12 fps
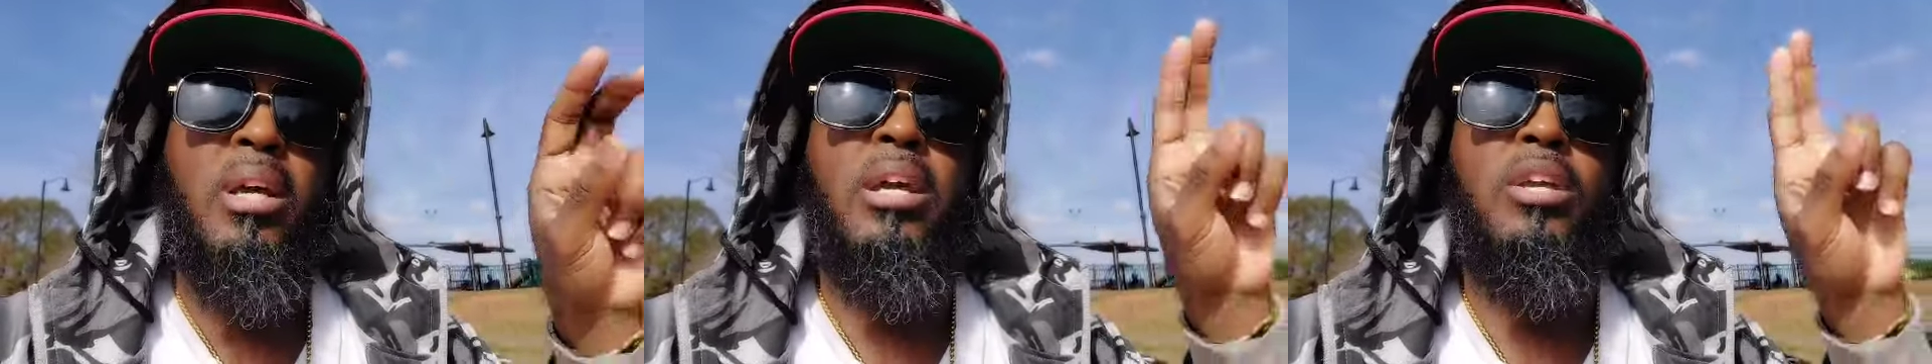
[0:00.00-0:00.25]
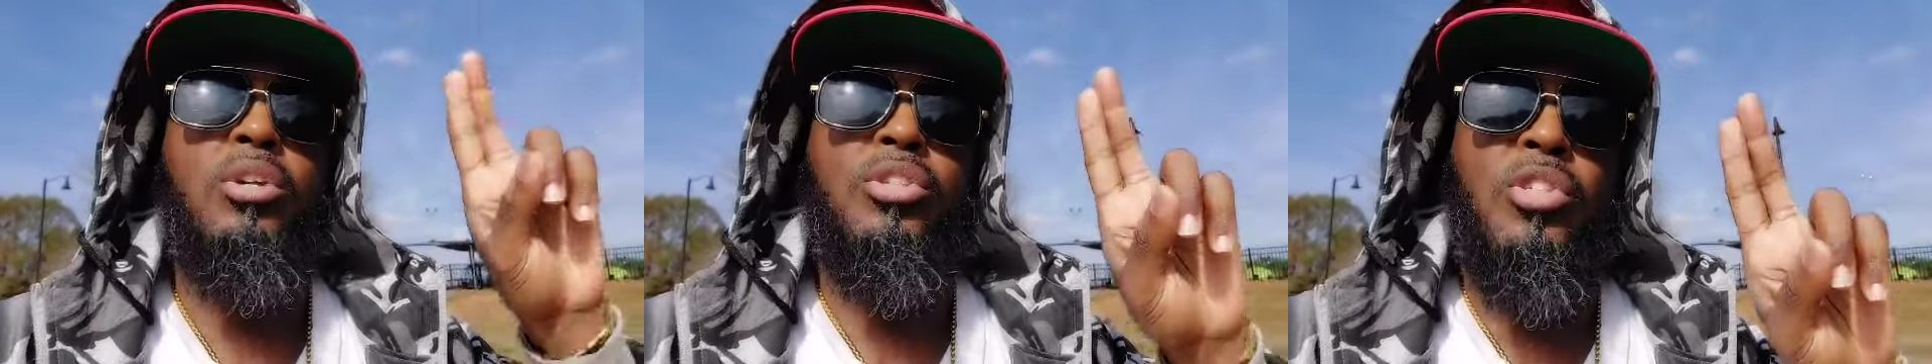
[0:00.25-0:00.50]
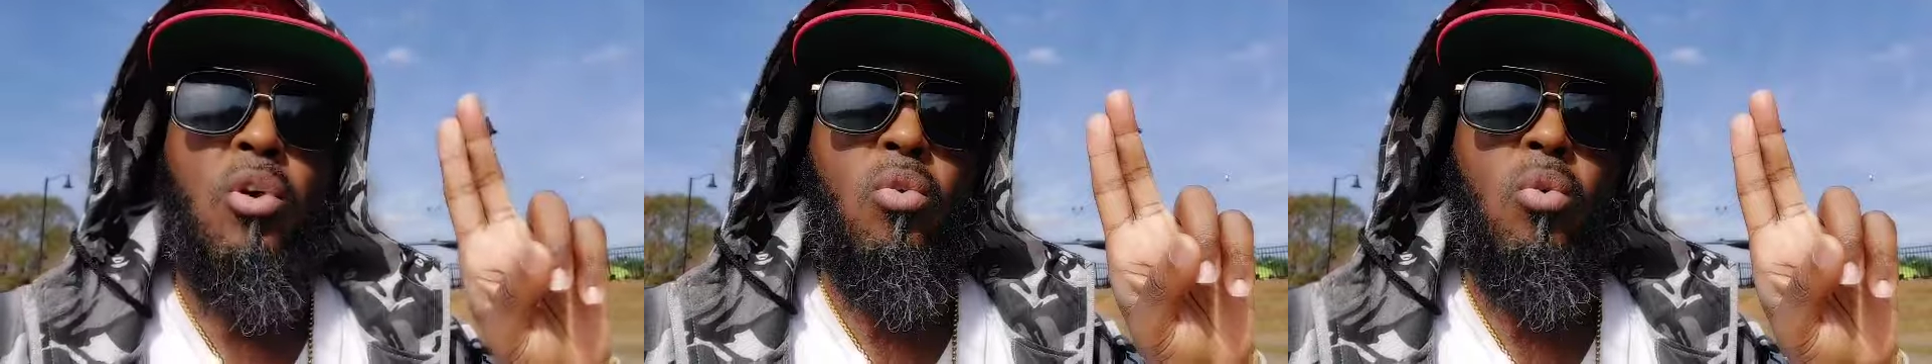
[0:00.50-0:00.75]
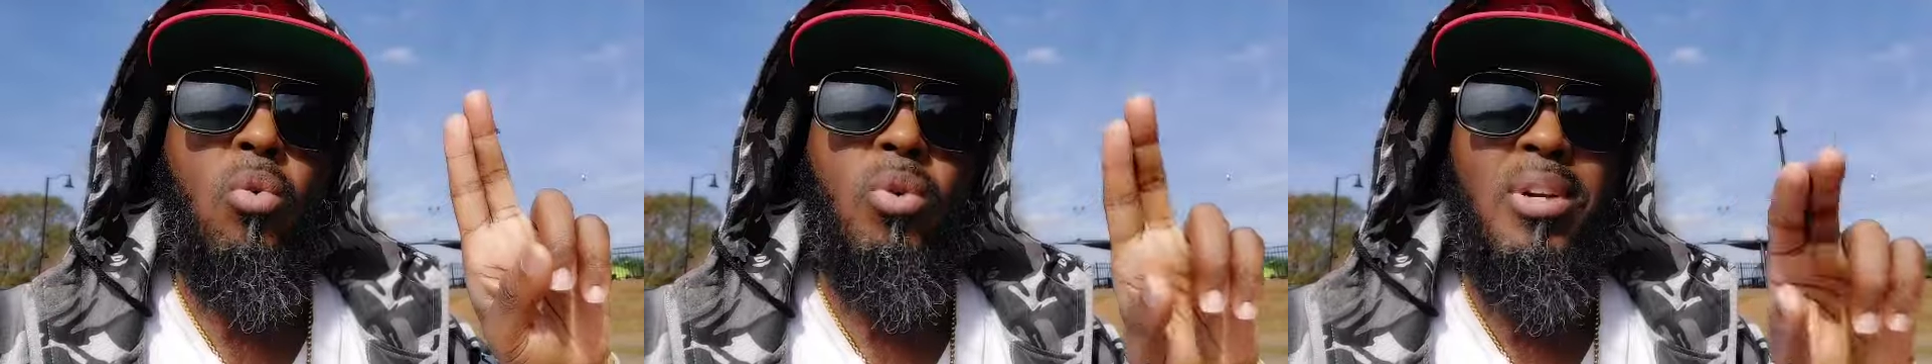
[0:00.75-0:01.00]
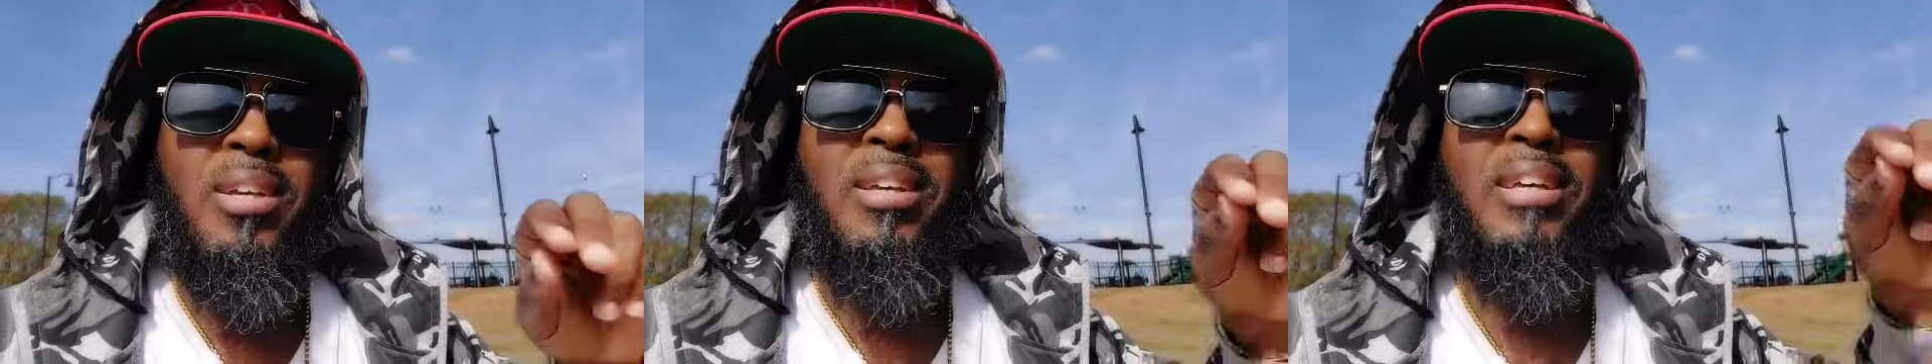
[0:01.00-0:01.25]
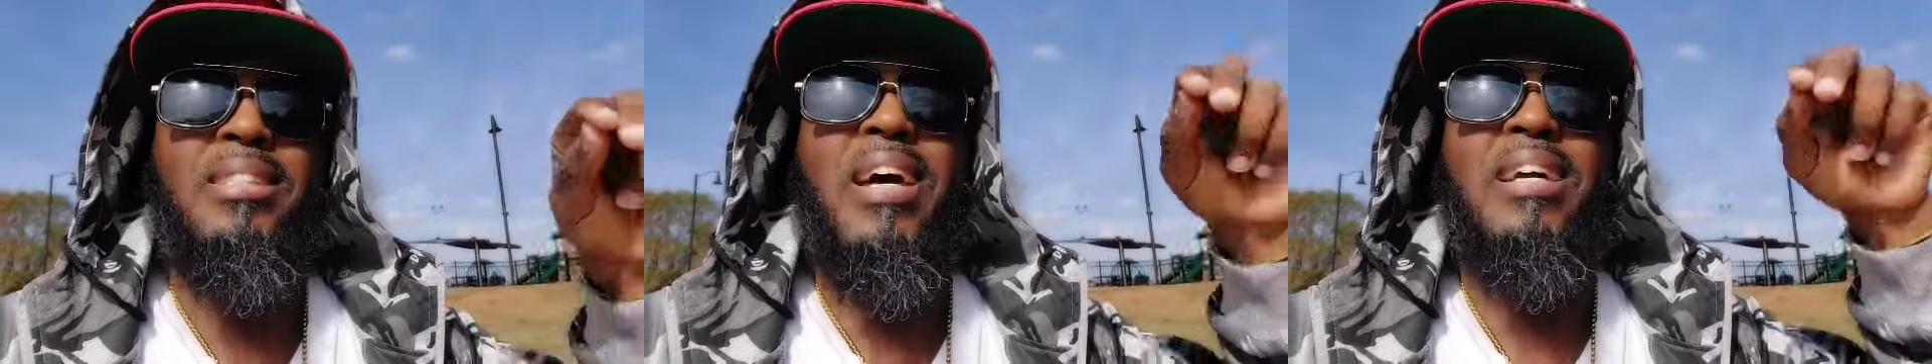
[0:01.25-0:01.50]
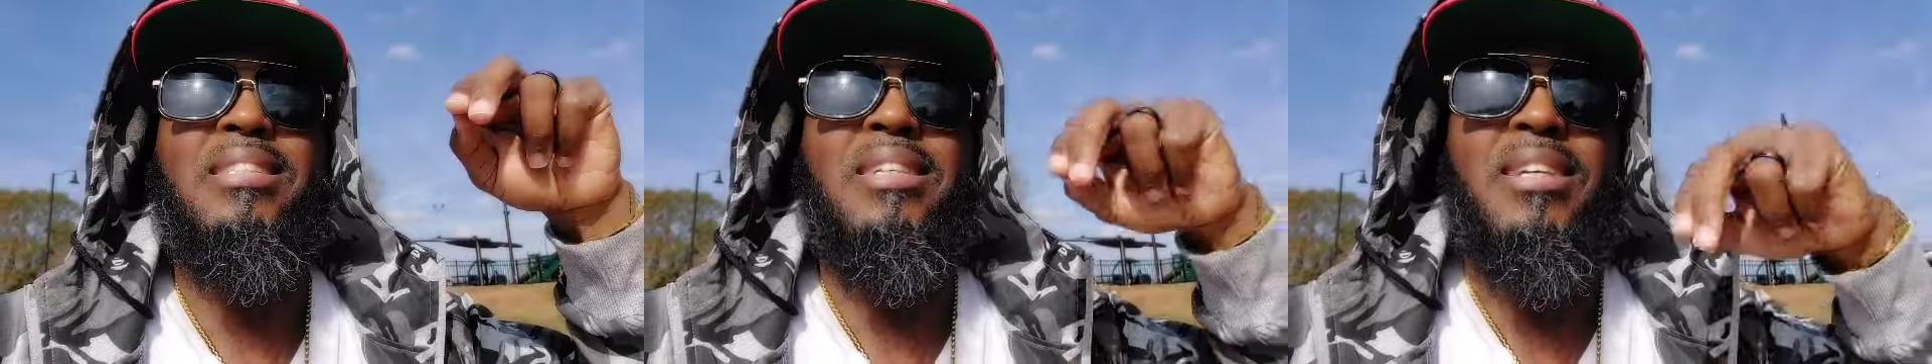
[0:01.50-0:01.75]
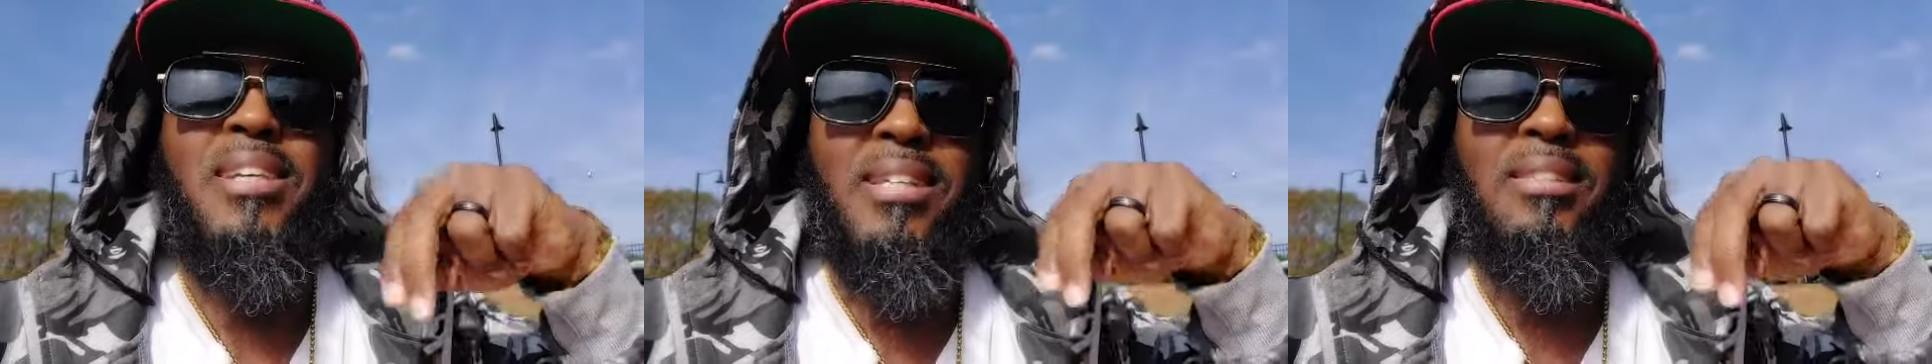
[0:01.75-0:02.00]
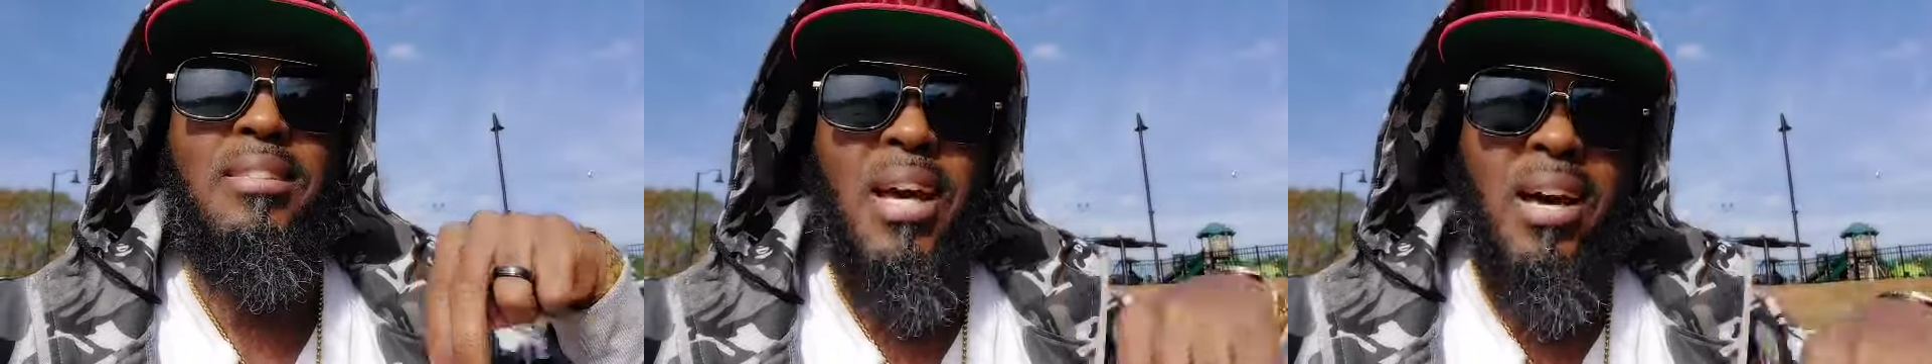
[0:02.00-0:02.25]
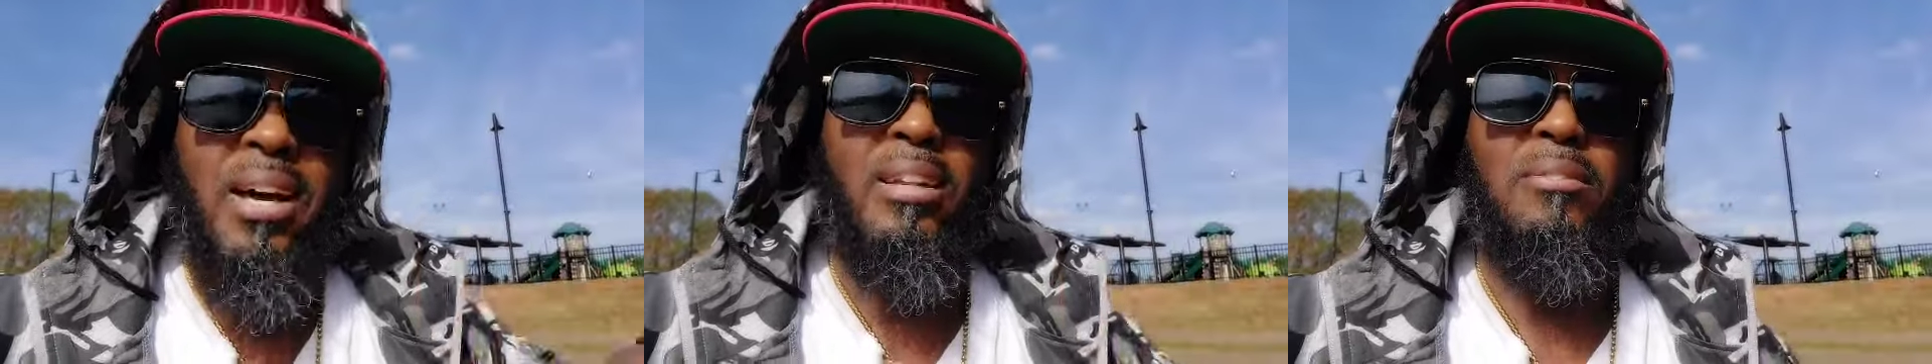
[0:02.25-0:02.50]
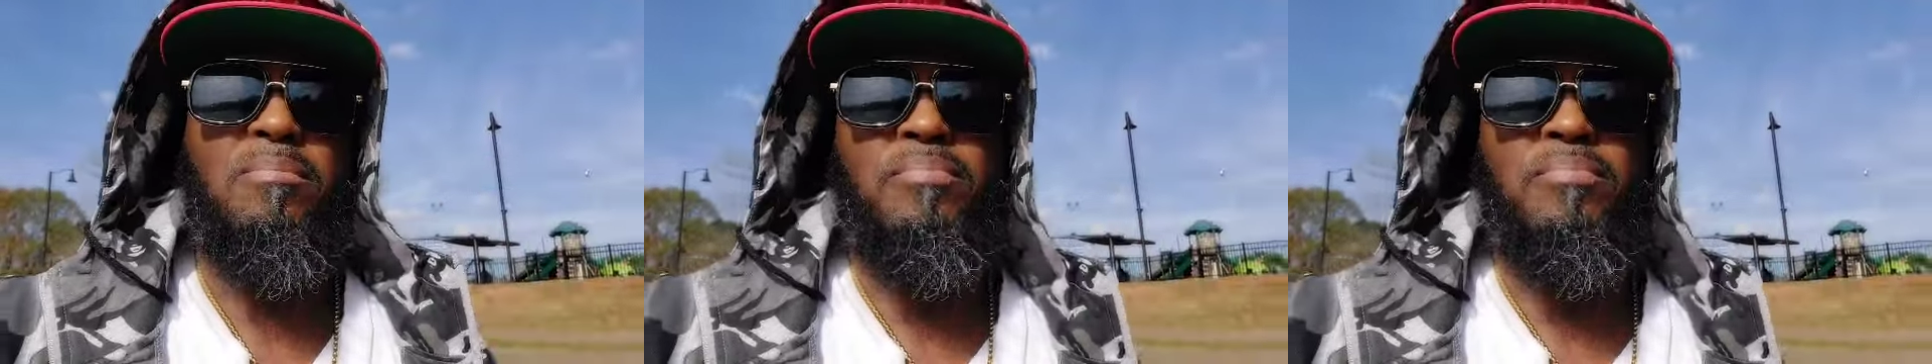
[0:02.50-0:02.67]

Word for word: and your soul is actually inside.